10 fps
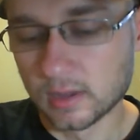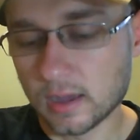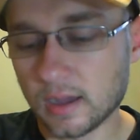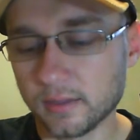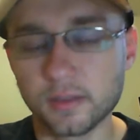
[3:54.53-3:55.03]

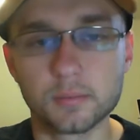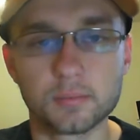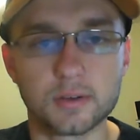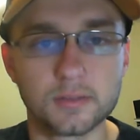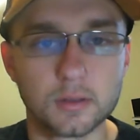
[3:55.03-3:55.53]
I think
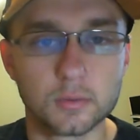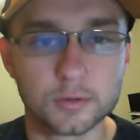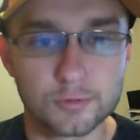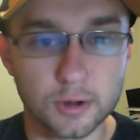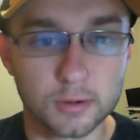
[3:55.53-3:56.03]
Buffalo would
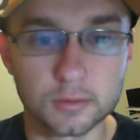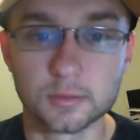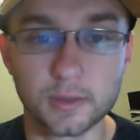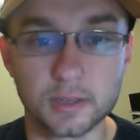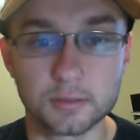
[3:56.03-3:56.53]
struggle
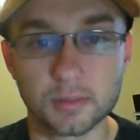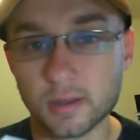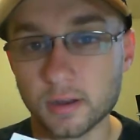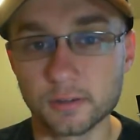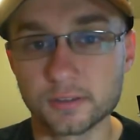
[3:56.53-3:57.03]
to make the
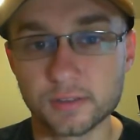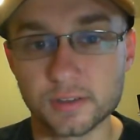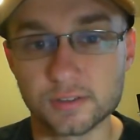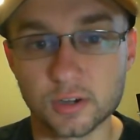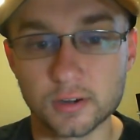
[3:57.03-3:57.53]
playoffs if they
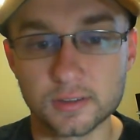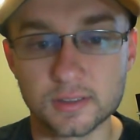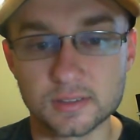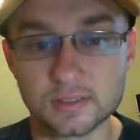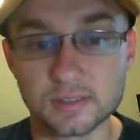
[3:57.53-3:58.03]
started
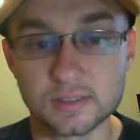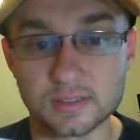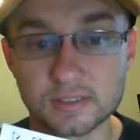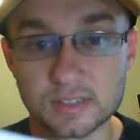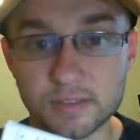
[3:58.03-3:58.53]
the season
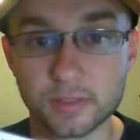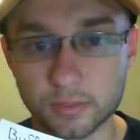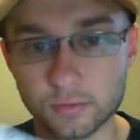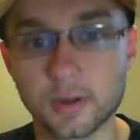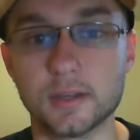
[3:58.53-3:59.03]

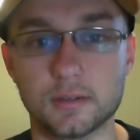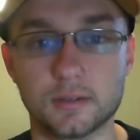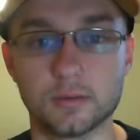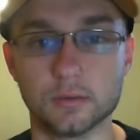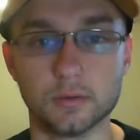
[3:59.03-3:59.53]

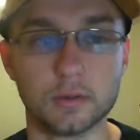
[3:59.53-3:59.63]
7-3-2.